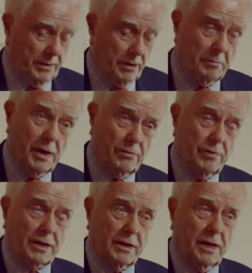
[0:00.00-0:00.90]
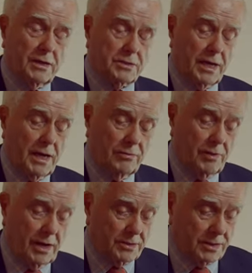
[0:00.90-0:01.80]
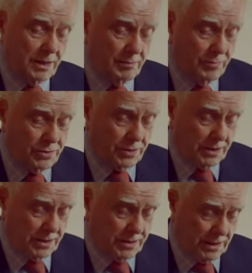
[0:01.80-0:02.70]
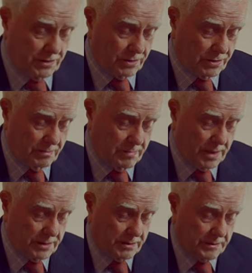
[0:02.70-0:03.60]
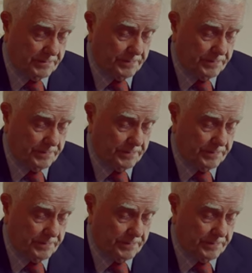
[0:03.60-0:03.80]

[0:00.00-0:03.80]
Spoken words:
You might recognize the handwriting, in which case that doesn't matter.